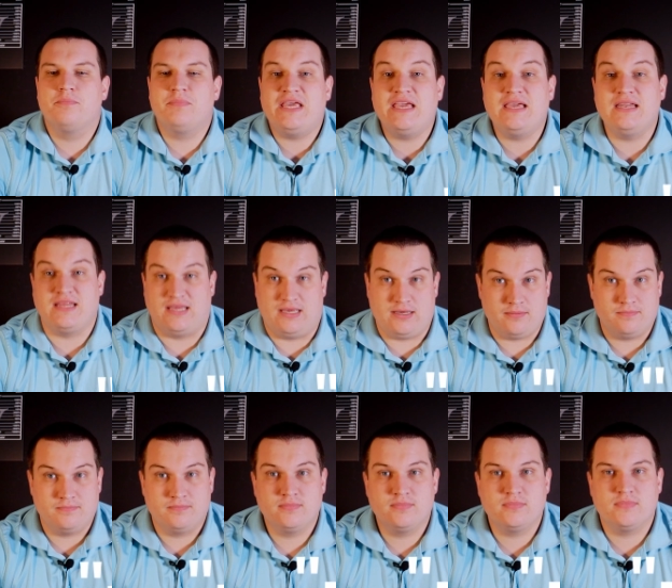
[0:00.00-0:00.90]
Penia.
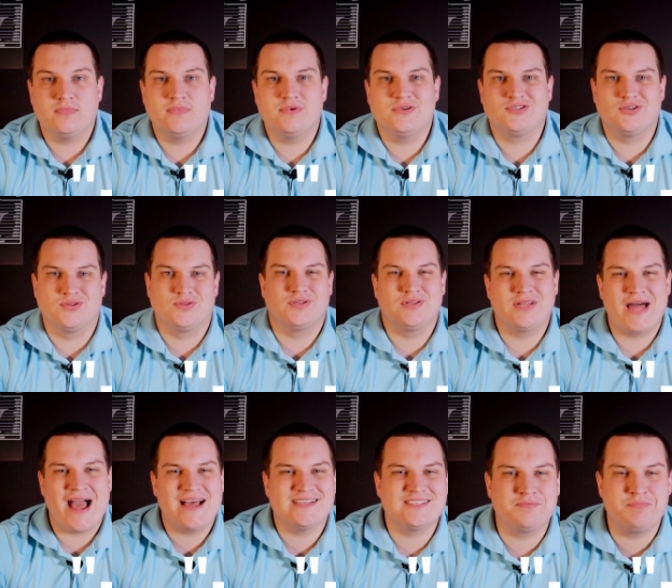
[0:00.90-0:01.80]
So the
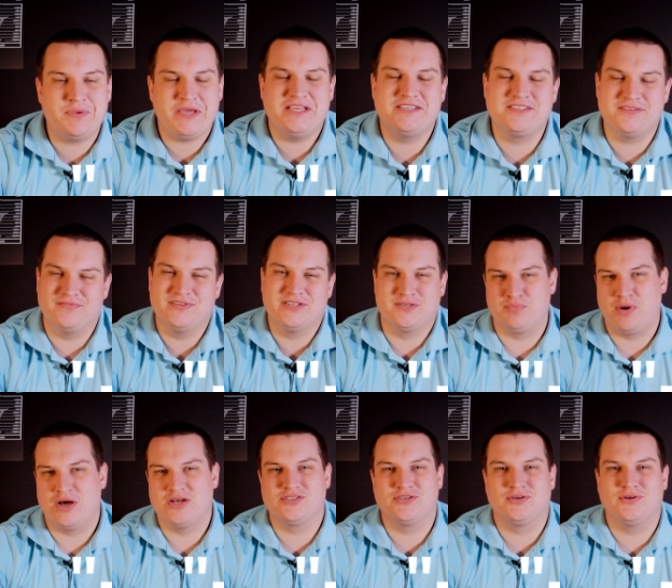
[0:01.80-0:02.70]
last piece of this
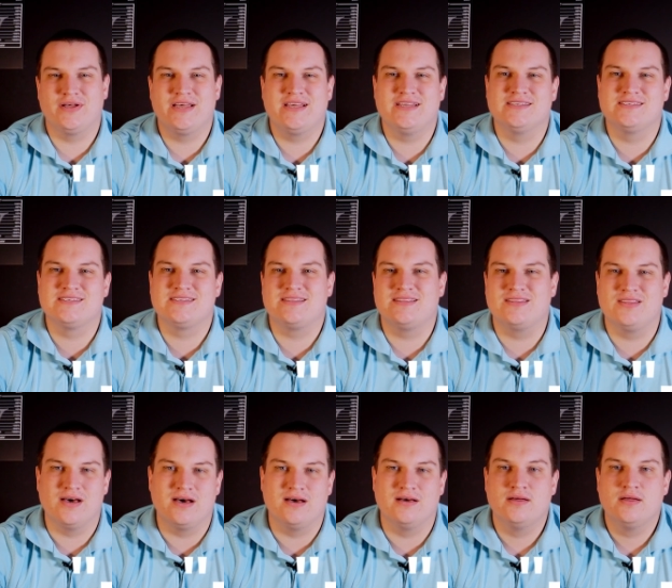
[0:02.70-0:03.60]
puzzle is
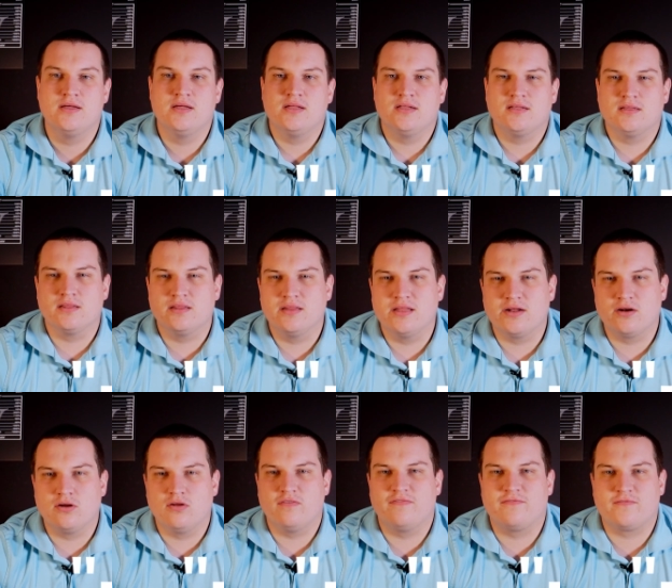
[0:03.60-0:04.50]
the
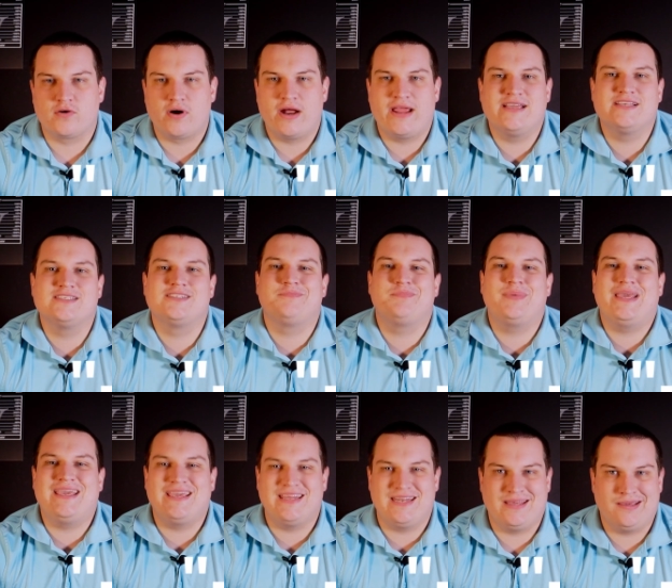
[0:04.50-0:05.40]
little phrase
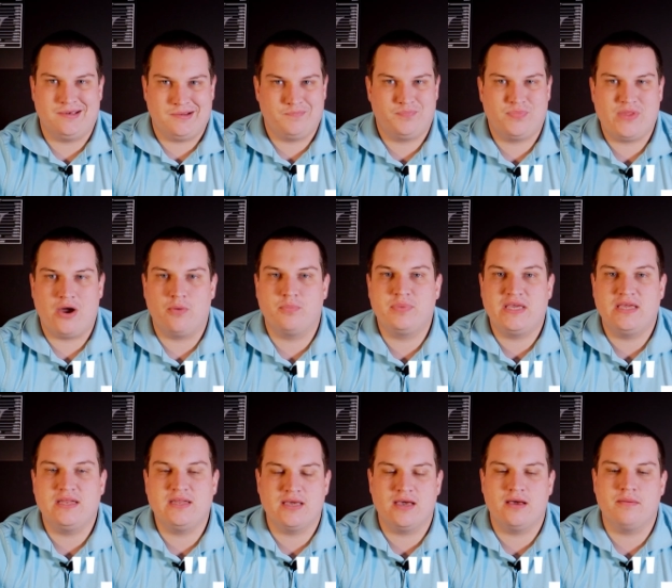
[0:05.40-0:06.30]
penia. Now
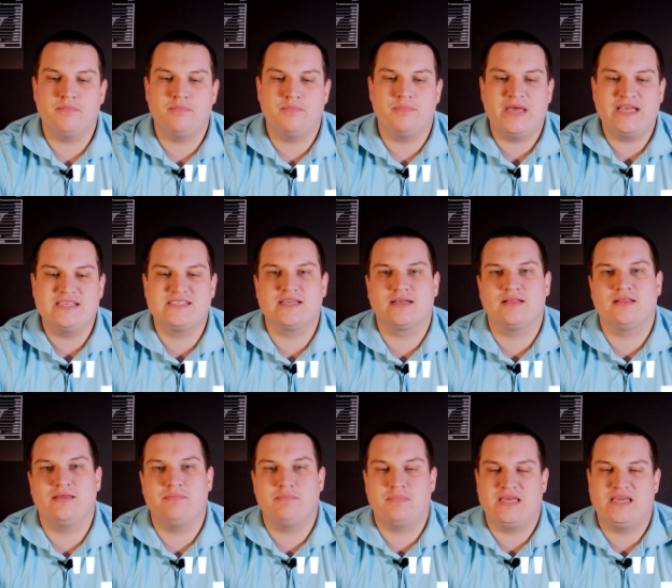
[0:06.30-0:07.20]
penia
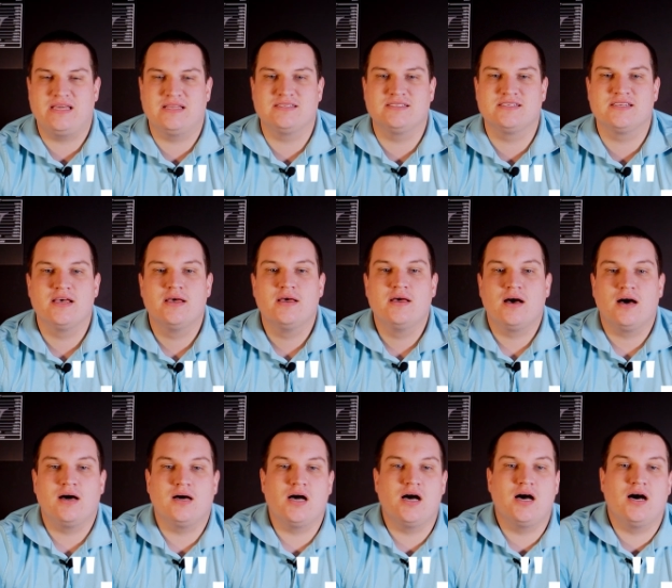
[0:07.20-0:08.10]
basically means
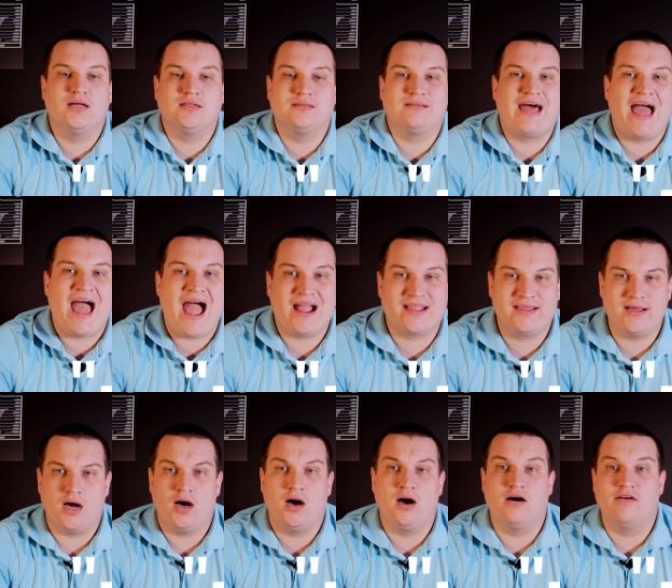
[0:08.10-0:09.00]
a
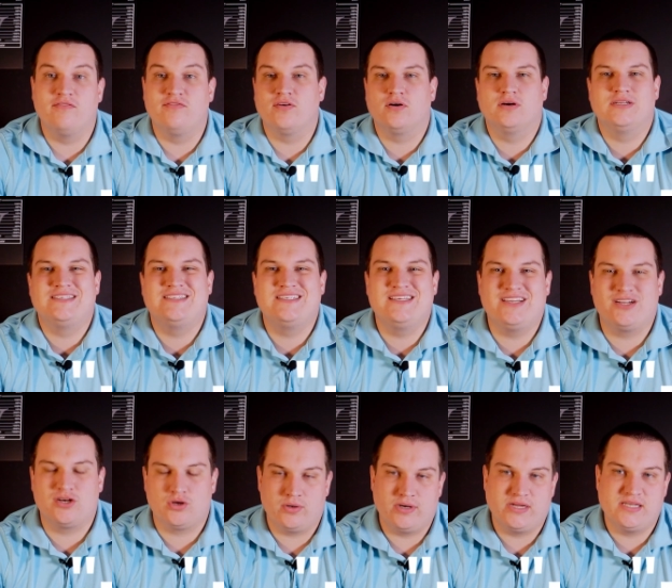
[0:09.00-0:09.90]
lack of, a
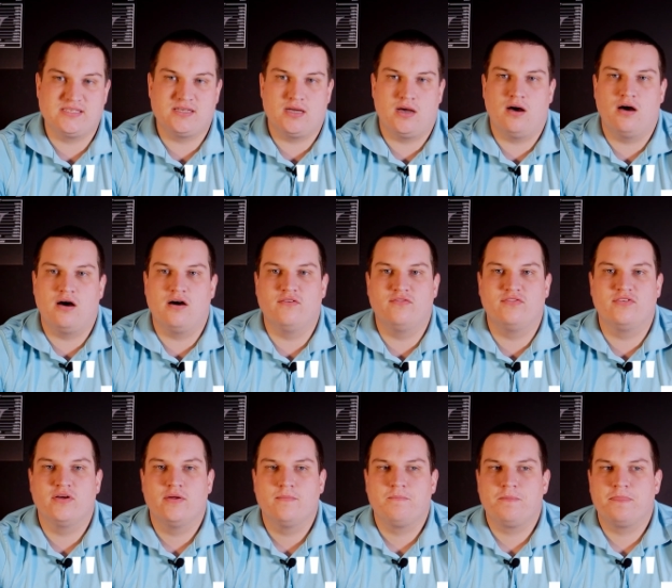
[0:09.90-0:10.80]
decrease
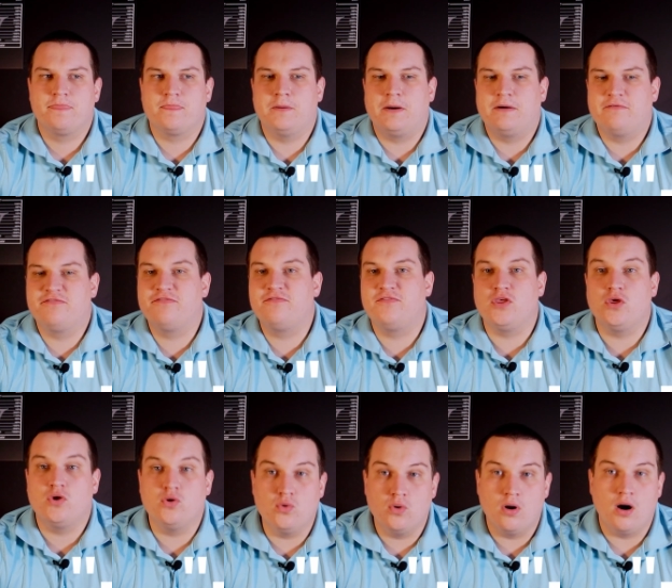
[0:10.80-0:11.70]
of,
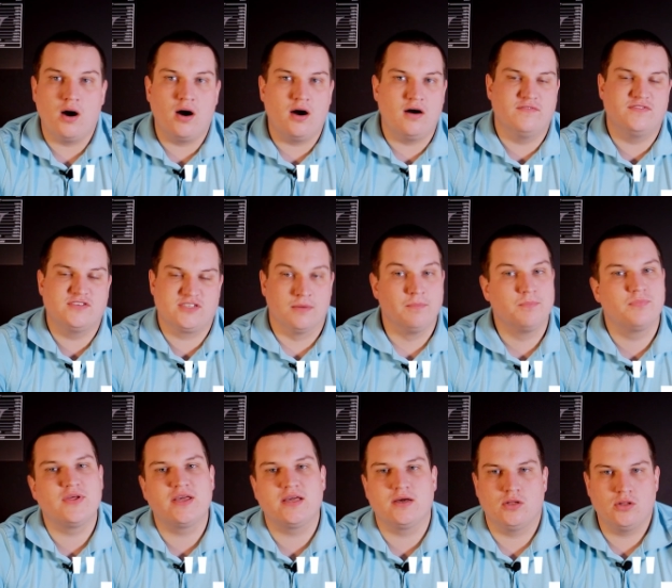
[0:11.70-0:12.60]
few of,
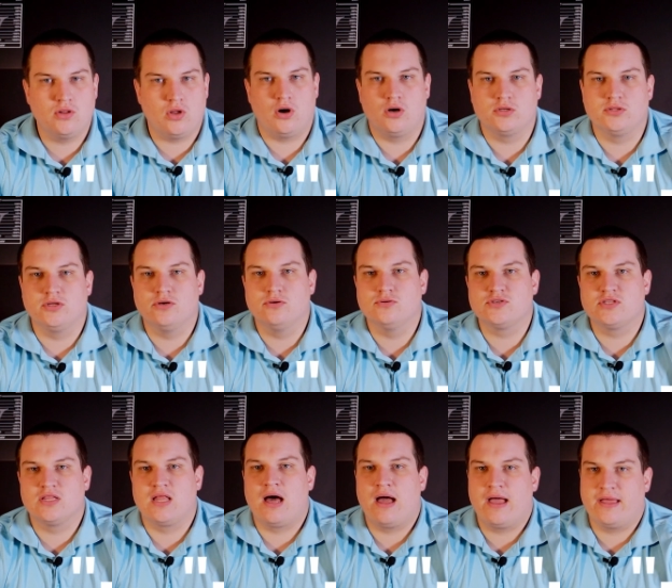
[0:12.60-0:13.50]
something along
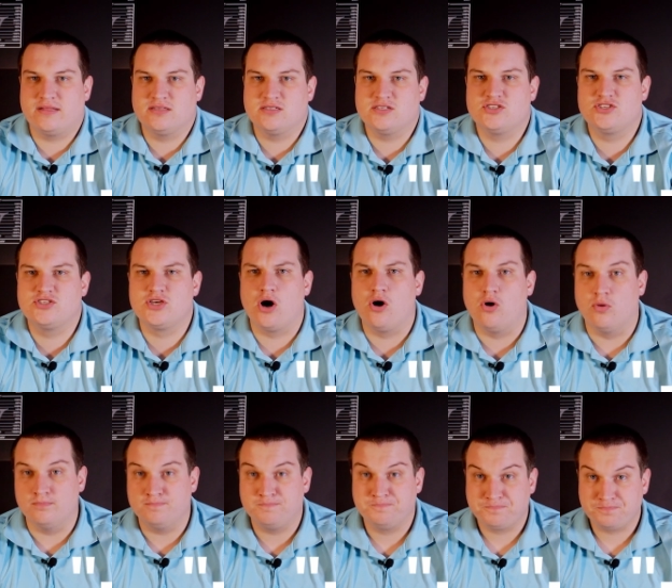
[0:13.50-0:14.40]
those lines.
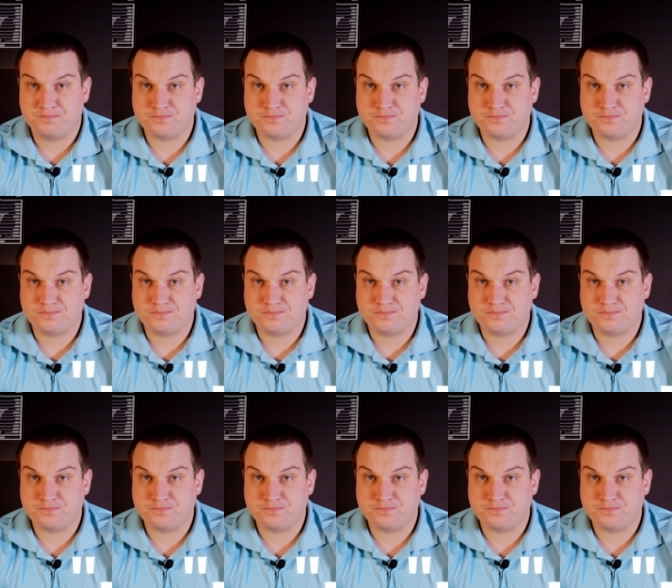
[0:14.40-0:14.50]
So